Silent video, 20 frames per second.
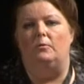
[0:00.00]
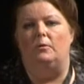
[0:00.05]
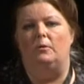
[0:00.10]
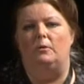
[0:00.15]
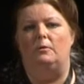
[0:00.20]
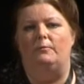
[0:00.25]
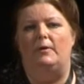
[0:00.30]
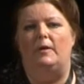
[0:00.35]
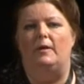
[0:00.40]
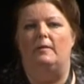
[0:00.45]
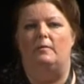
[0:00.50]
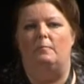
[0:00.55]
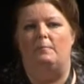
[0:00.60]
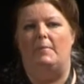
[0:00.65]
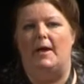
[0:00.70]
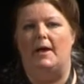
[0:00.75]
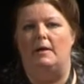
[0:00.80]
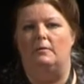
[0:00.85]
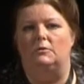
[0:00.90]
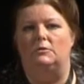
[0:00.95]
a lot of it is
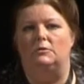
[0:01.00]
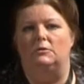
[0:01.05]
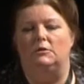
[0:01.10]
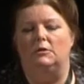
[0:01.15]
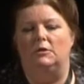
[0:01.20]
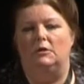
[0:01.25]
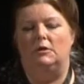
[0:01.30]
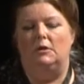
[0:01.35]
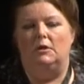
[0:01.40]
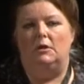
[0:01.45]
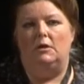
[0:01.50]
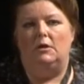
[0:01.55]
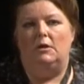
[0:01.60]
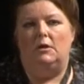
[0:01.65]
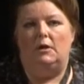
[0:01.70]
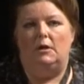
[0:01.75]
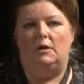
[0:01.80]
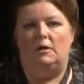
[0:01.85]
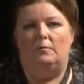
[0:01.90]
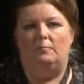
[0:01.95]
about
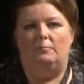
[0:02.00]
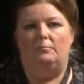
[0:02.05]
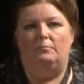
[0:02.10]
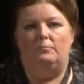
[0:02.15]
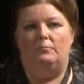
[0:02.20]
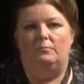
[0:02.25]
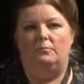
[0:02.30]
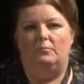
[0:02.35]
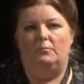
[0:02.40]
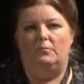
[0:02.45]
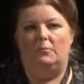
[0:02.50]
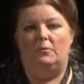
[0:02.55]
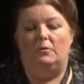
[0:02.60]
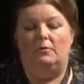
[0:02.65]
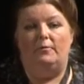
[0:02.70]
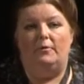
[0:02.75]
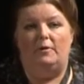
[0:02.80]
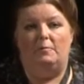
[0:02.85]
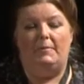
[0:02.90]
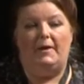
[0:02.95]
the
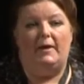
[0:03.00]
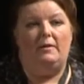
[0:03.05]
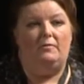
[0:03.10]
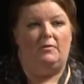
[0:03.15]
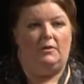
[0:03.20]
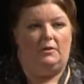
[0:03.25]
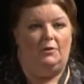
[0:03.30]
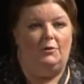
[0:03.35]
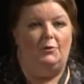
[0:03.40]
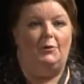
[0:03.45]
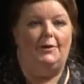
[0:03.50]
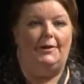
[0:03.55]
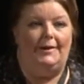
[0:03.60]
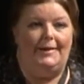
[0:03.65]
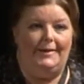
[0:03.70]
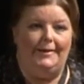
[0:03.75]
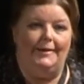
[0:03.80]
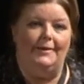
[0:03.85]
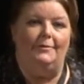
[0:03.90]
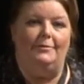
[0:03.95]
very basic,
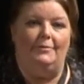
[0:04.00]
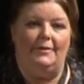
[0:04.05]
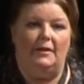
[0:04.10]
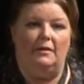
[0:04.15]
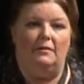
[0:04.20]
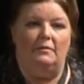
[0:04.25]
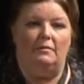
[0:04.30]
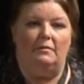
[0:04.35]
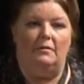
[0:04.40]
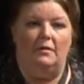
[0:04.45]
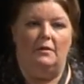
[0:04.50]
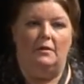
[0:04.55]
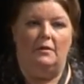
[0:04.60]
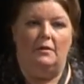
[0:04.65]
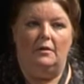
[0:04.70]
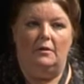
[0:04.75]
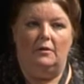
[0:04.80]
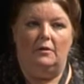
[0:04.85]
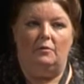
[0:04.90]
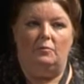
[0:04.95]
cleaning and things
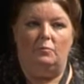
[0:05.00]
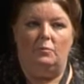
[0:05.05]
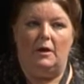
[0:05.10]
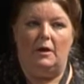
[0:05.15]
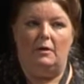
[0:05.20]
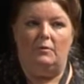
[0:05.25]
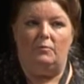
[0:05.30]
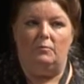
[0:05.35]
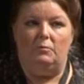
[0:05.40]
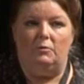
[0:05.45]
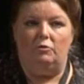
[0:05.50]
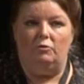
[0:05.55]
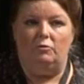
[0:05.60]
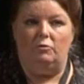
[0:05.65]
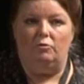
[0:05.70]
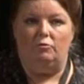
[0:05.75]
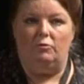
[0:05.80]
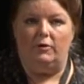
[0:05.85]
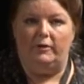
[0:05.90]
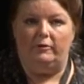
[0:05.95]
as well. So we do
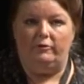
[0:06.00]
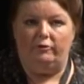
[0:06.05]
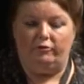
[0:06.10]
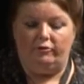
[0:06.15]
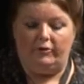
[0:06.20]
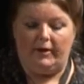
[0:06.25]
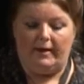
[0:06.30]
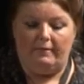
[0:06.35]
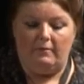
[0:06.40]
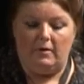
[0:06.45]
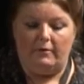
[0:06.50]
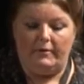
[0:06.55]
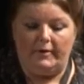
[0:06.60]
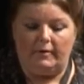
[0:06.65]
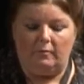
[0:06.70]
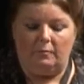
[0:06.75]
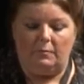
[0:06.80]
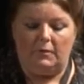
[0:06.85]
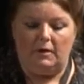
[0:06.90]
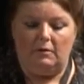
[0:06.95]
try to share our
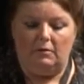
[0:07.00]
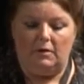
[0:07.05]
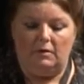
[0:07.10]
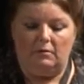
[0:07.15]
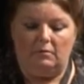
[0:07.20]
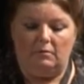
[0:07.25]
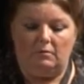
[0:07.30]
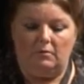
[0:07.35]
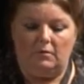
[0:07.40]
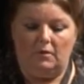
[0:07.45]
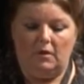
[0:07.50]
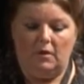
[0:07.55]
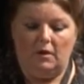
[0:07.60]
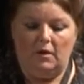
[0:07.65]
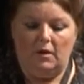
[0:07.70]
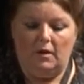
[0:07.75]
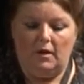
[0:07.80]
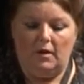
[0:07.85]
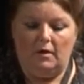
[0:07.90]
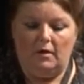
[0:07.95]
experience
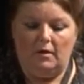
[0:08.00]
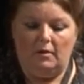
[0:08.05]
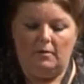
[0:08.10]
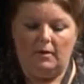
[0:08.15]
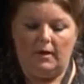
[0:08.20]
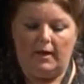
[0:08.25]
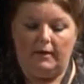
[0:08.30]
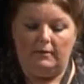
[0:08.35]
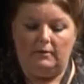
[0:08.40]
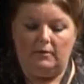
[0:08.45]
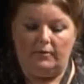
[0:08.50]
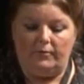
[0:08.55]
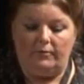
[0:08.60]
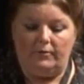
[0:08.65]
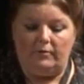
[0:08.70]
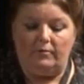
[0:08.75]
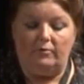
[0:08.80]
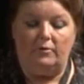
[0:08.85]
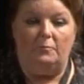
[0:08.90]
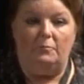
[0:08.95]
and our
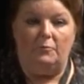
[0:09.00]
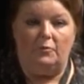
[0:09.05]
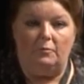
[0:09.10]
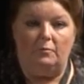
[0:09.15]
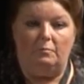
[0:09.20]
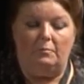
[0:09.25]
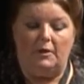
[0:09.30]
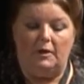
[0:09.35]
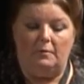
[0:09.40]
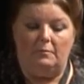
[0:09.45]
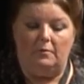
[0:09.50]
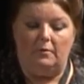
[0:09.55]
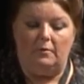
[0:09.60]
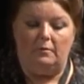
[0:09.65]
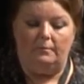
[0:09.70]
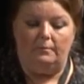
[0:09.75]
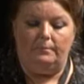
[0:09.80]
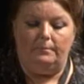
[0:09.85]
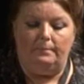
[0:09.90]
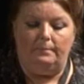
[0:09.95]
systems with people.